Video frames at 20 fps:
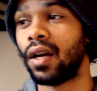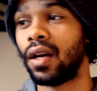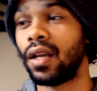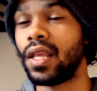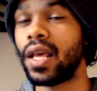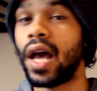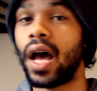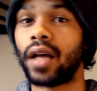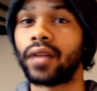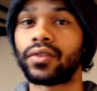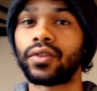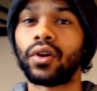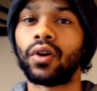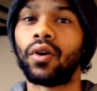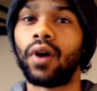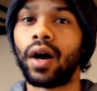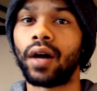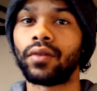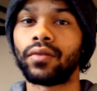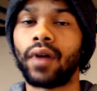yeah, so
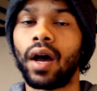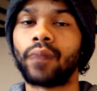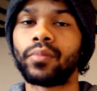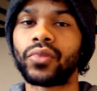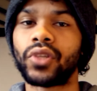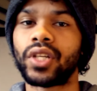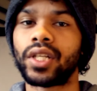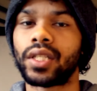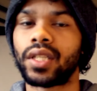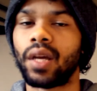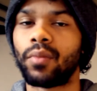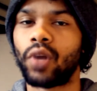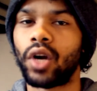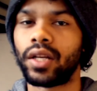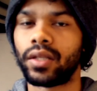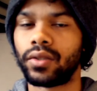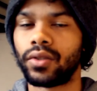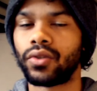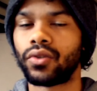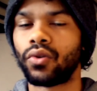I'm just gonna
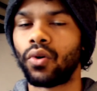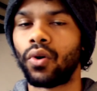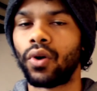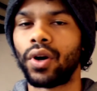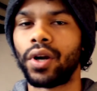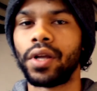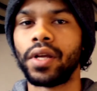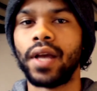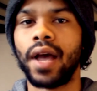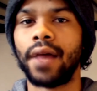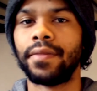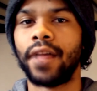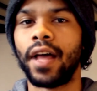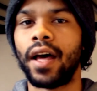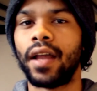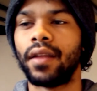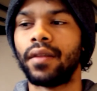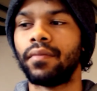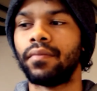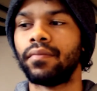summarize the story, and
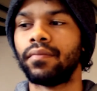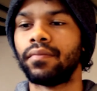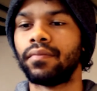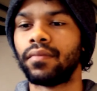then